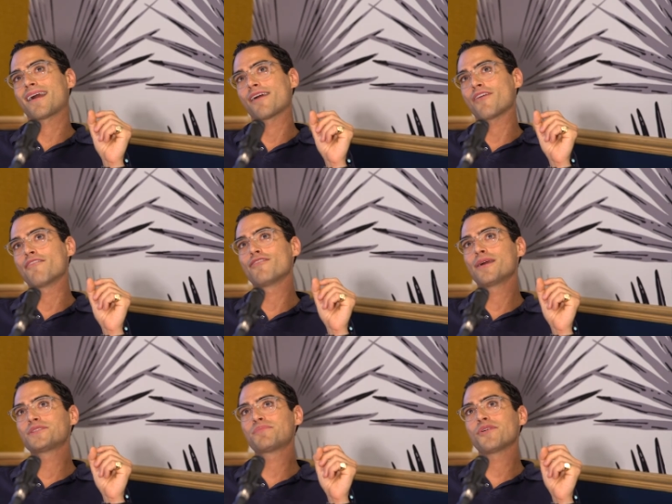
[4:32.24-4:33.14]
I've, I've
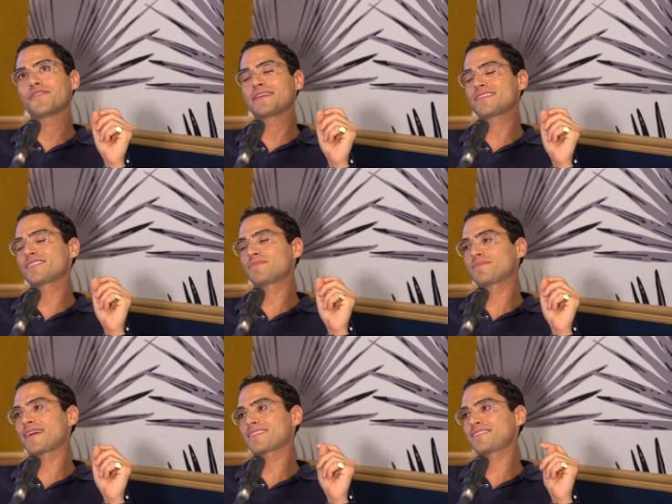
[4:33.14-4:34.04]
learned to put things into
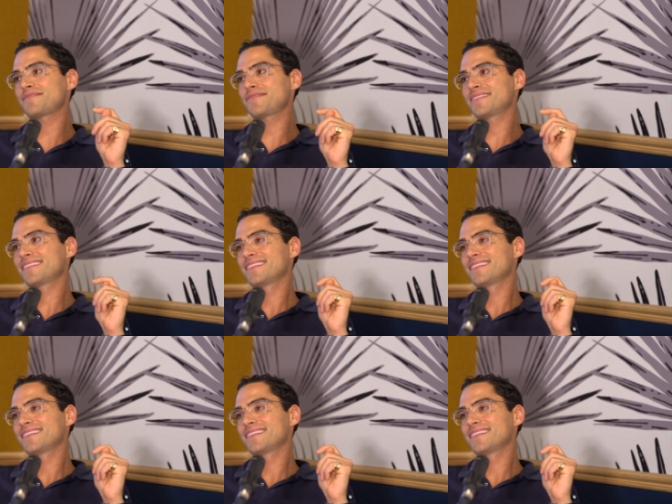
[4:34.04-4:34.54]
perspective,